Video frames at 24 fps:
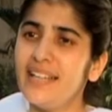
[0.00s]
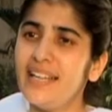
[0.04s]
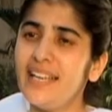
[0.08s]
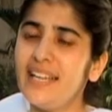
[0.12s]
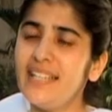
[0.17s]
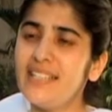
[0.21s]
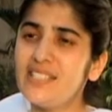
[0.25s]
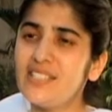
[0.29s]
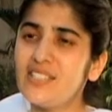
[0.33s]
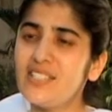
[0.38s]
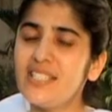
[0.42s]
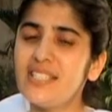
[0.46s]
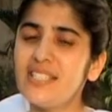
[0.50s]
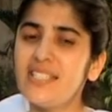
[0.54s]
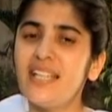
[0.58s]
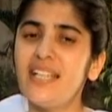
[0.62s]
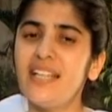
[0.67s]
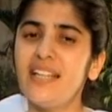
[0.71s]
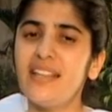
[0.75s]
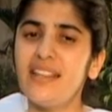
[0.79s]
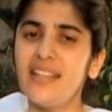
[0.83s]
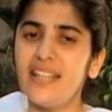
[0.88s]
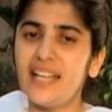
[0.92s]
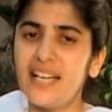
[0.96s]
It's just that
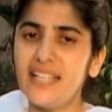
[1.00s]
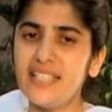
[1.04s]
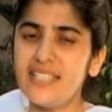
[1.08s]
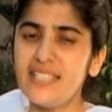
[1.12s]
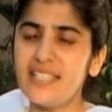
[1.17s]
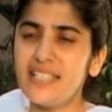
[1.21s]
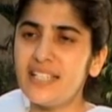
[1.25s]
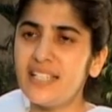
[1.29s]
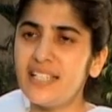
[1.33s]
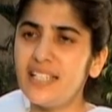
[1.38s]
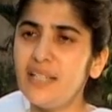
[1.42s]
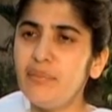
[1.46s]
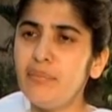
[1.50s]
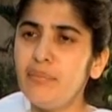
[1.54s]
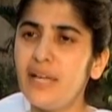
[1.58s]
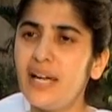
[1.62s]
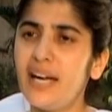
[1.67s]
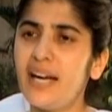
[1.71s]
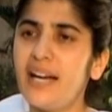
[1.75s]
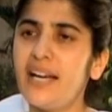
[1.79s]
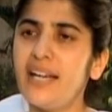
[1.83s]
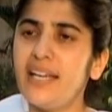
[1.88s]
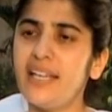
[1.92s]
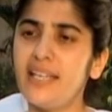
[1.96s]
at that time
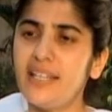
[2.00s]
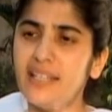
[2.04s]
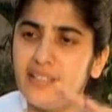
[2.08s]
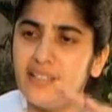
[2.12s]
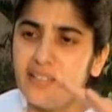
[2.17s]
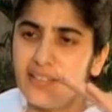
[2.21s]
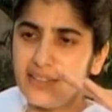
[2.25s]
I